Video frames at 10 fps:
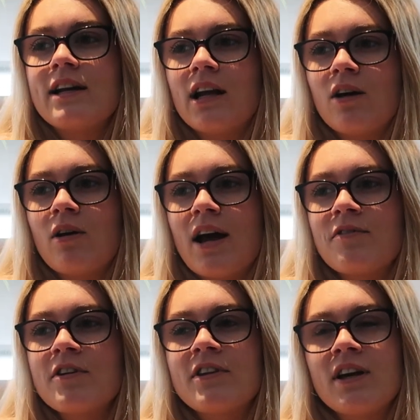now
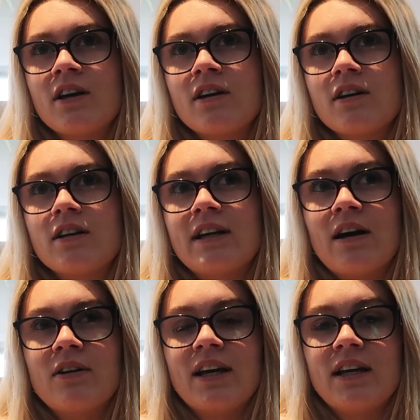everything
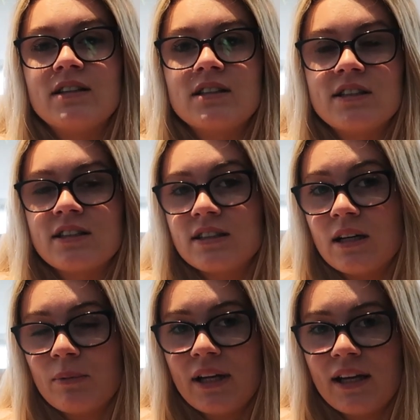nowadays is
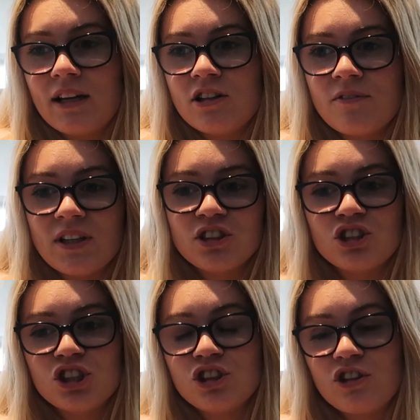contaminated, nothing
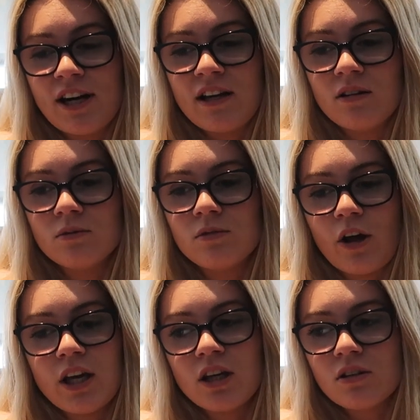straight,
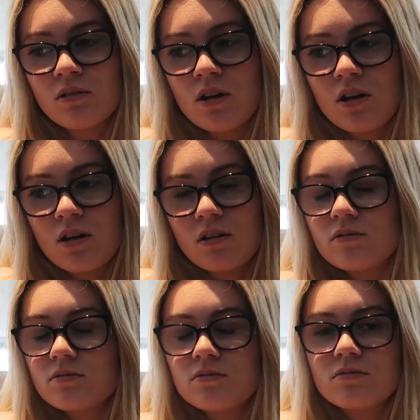like
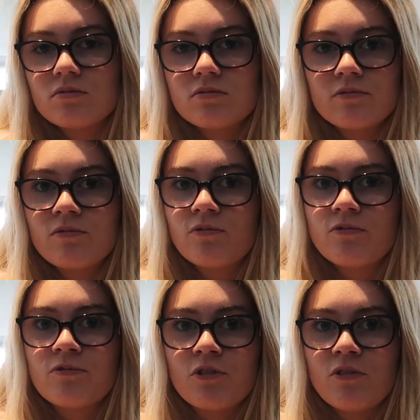
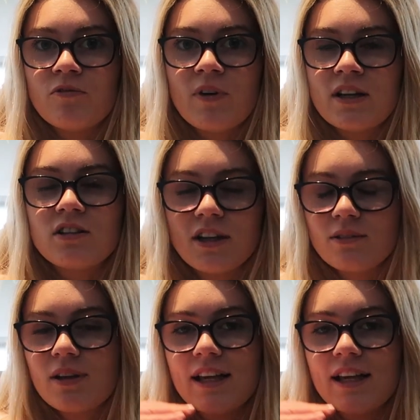fruit and veg, like